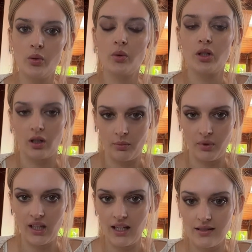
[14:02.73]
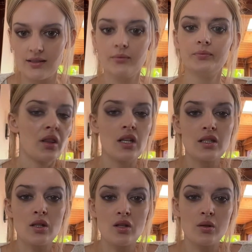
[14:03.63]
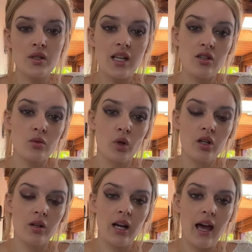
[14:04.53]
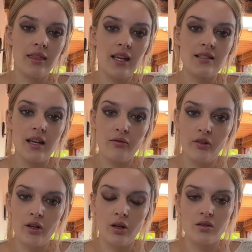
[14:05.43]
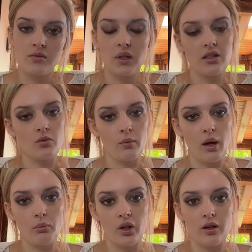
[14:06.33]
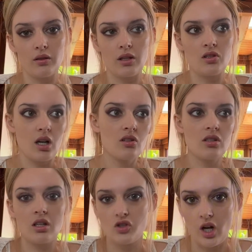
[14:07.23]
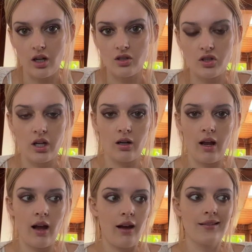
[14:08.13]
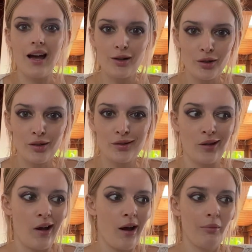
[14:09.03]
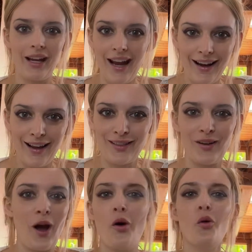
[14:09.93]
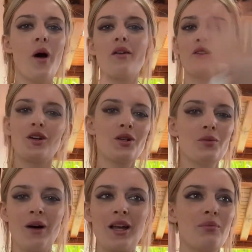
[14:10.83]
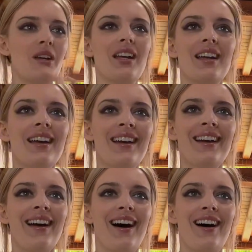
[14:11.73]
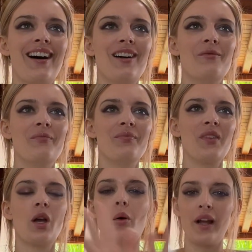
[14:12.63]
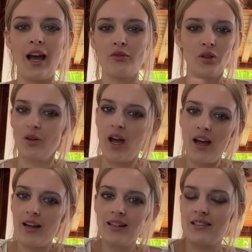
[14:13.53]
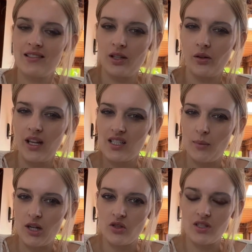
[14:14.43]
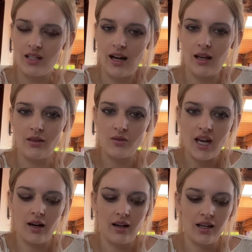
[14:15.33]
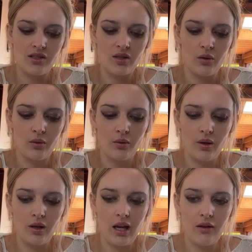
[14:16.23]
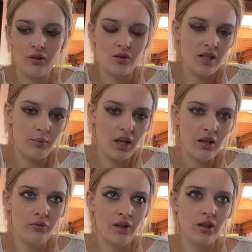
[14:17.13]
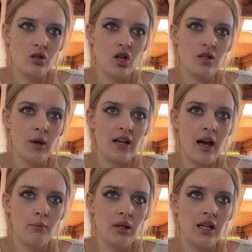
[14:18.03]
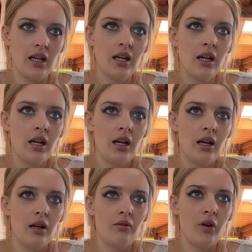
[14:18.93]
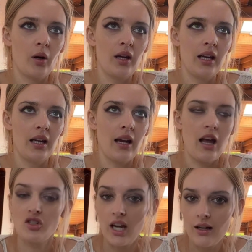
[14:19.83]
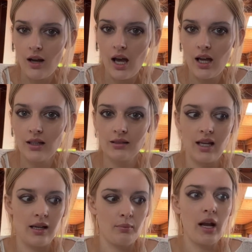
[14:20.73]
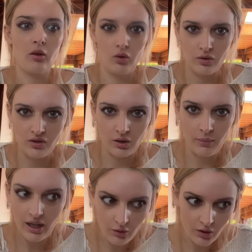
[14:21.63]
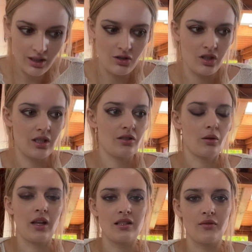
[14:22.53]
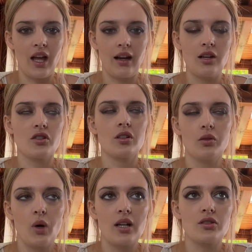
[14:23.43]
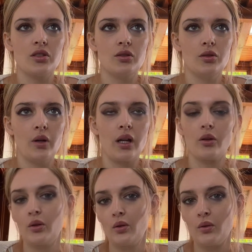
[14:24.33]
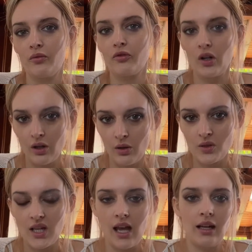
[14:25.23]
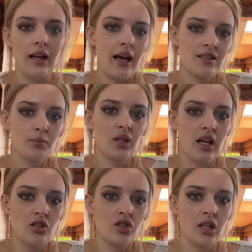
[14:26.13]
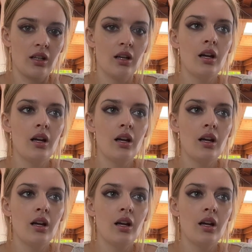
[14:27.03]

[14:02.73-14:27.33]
your complaint. This is also a section where you can add things like footnotes, because remember, the judge is a judge. They're not a doctor, they're not a mechanic, they're not whoever you might be going after. They're not necessarily a specialist in any of those areas. So if there's something you feel the judge may not be very educated on, like certain medical conditions or things of that nature, you want to include footnotes and an explanation